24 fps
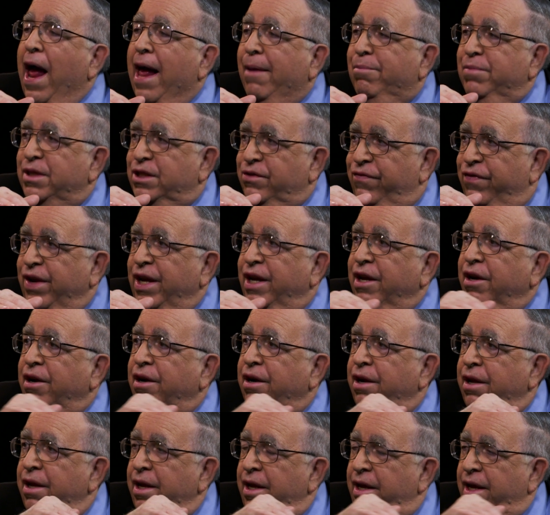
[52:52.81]

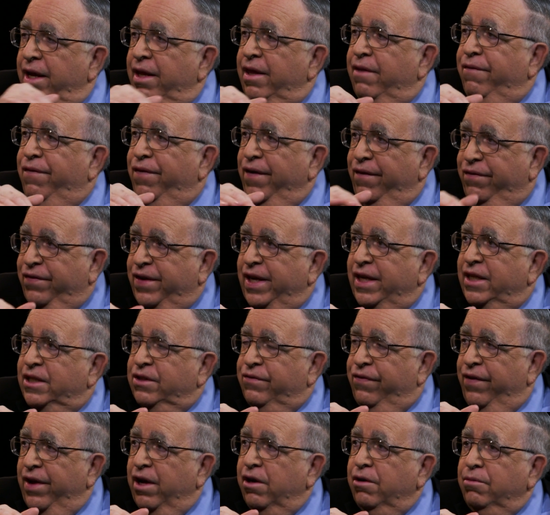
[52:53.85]
atmosphere in the
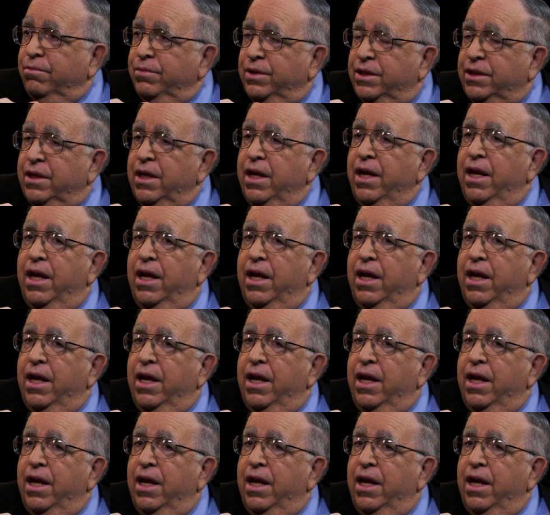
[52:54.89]
50s films